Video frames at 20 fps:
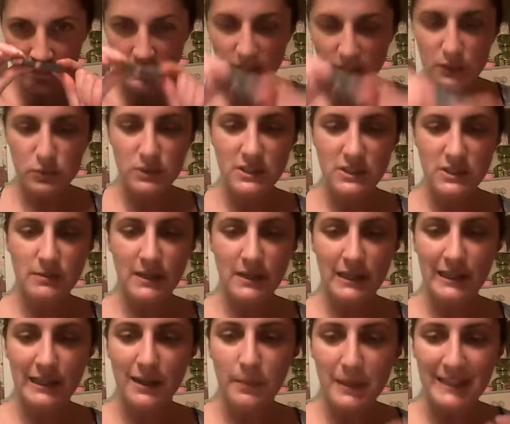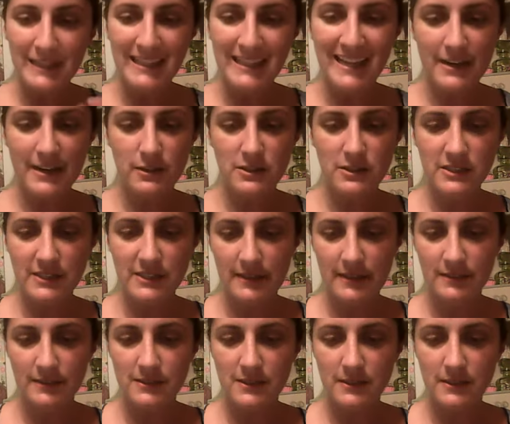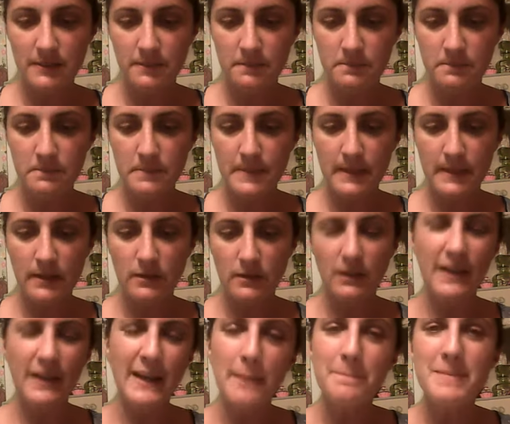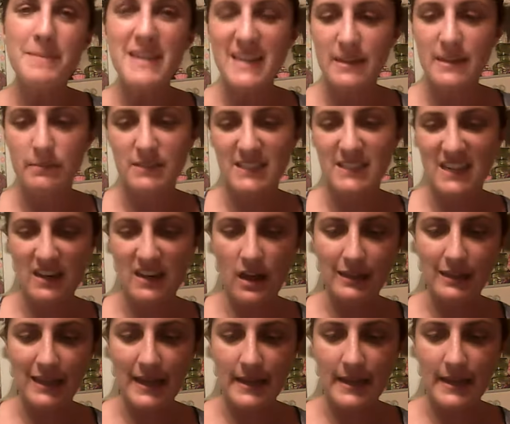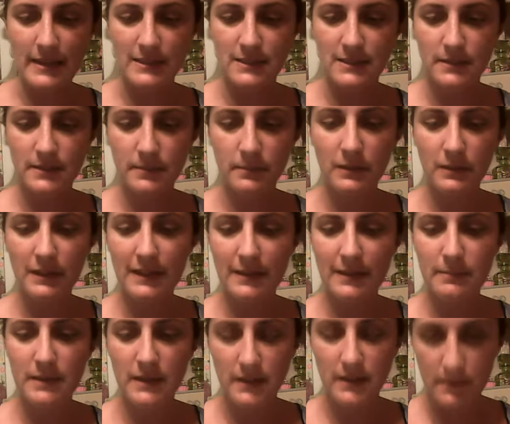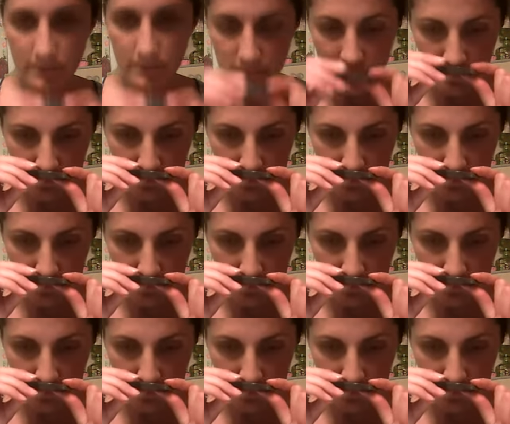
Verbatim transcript: This one seems like a little bit lighter scent, like a medium scent, not light, like a medium.